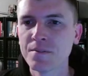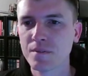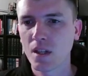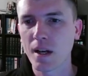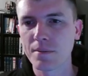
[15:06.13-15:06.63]

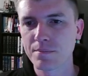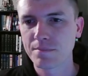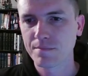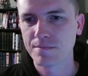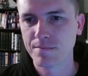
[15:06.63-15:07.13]
All right,
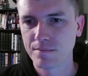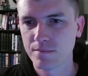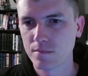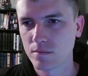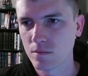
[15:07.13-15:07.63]

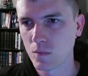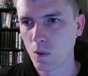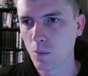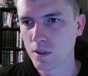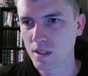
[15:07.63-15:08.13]
no
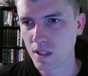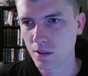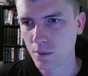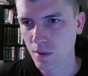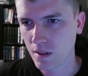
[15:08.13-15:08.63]
more tinkering
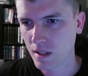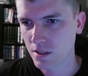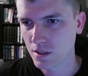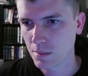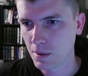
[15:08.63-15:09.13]
with the
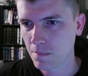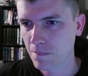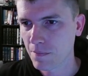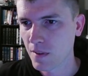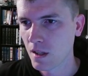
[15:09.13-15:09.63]
HTML.
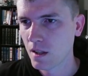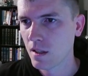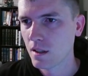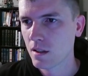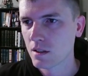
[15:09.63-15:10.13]

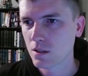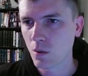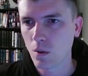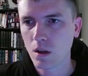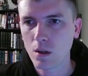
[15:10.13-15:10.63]
So
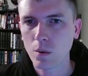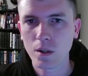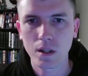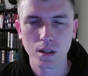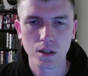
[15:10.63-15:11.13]
all we're
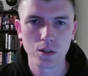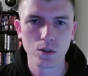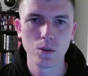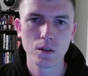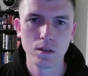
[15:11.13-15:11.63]
gonna do